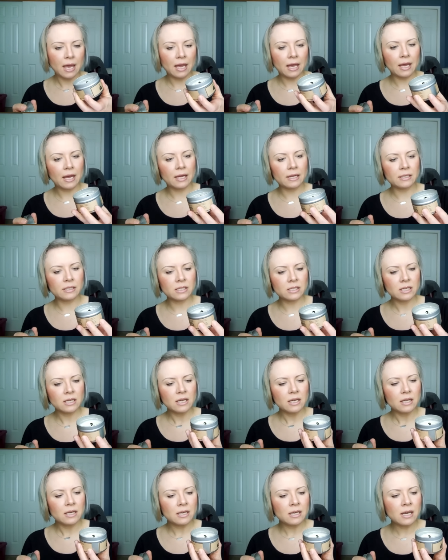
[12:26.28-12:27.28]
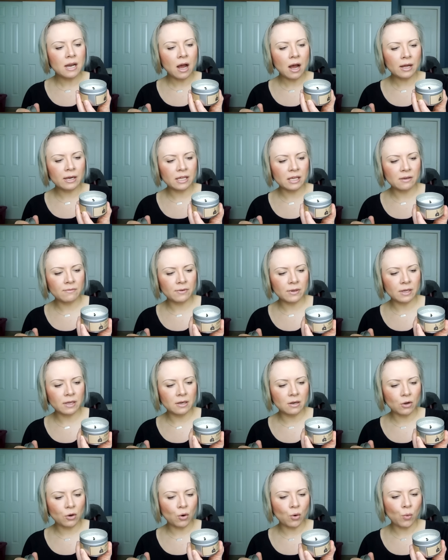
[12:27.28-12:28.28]
and not
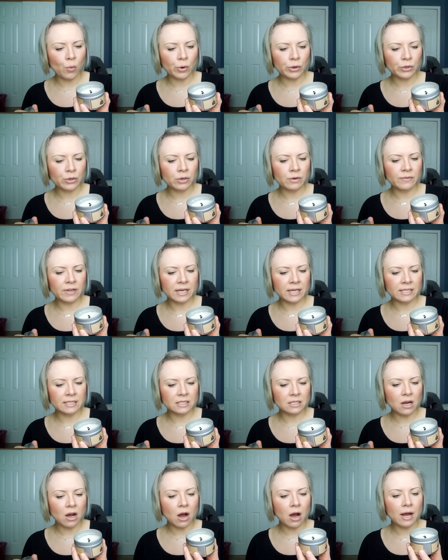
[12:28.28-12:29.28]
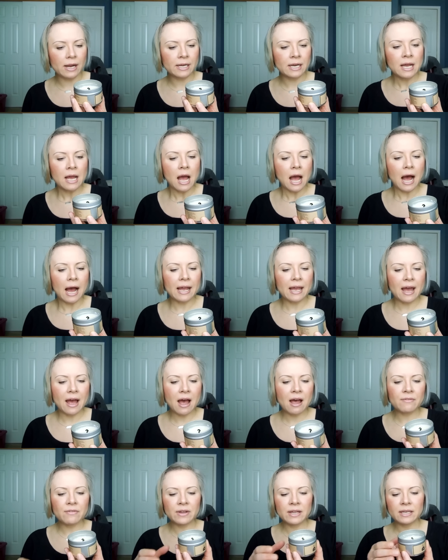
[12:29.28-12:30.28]
even a quarter of it is gone. I
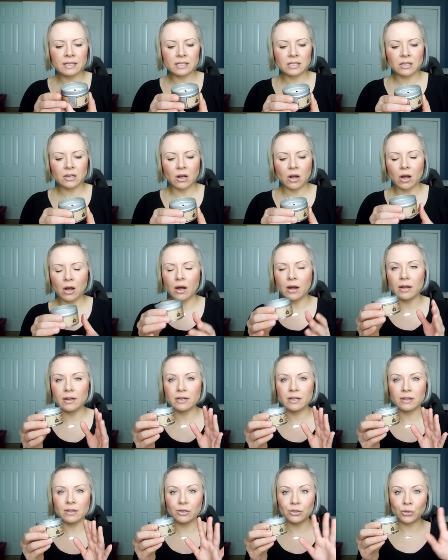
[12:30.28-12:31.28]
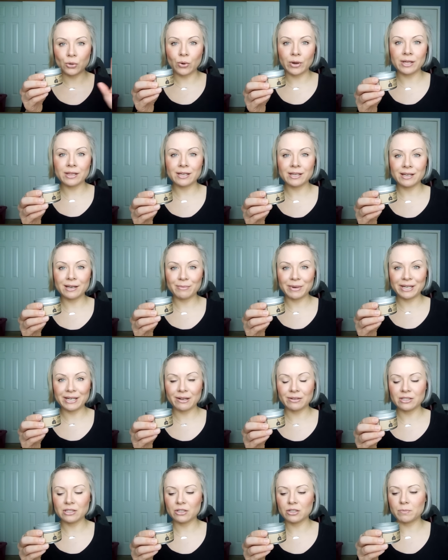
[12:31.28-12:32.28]
have it on the toilet in my
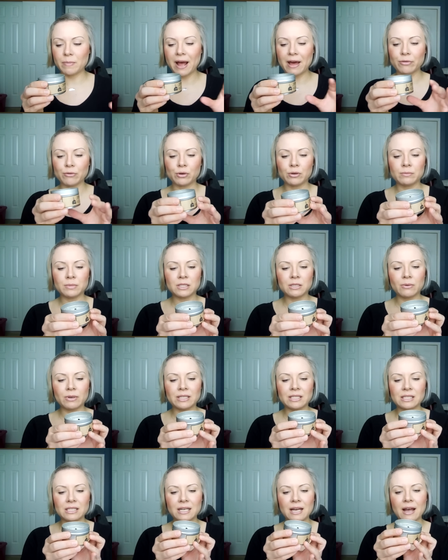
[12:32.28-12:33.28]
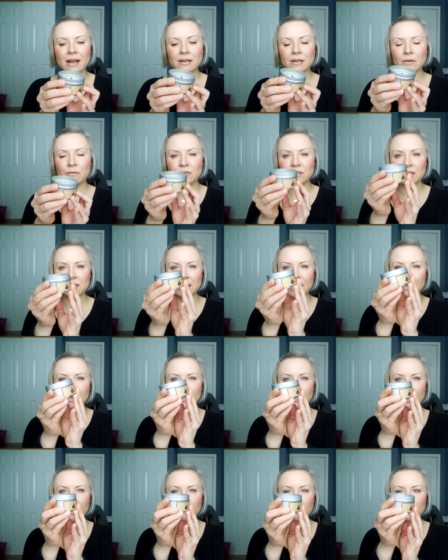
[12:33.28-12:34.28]
downstairs bathroom, so it's kind of
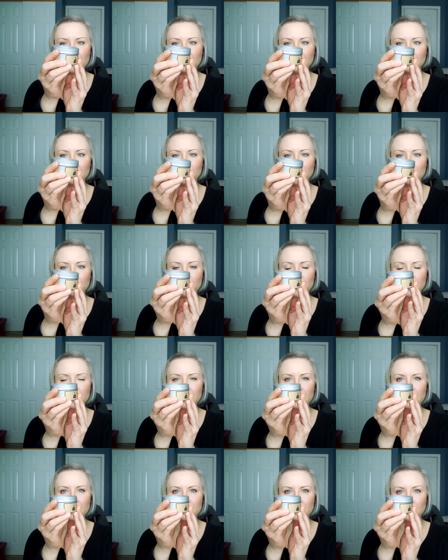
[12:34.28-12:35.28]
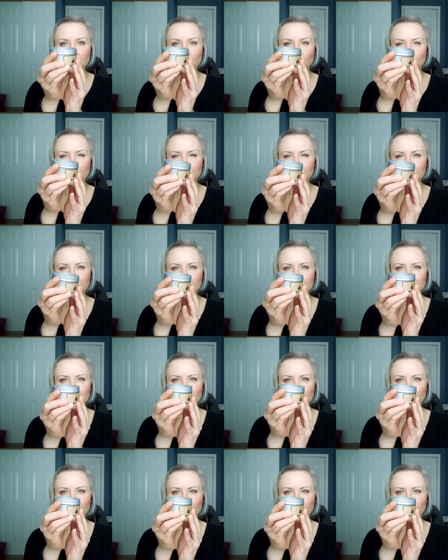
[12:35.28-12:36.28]
settling a little bit funky because the toilet
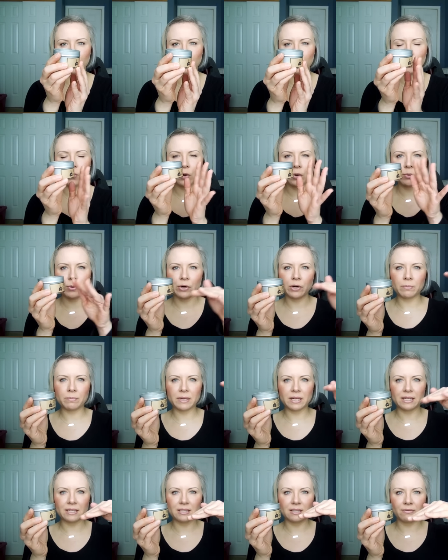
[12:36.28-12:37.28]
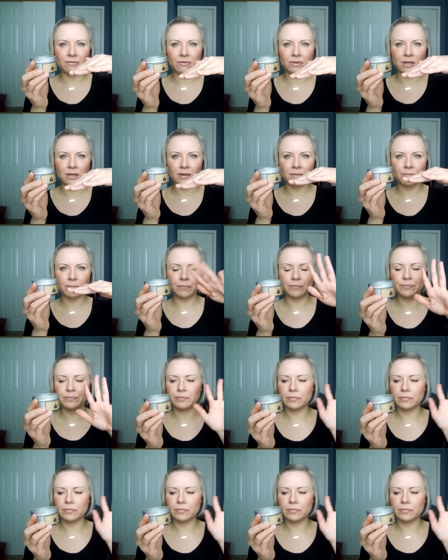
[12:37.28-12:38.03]
leans forward because of the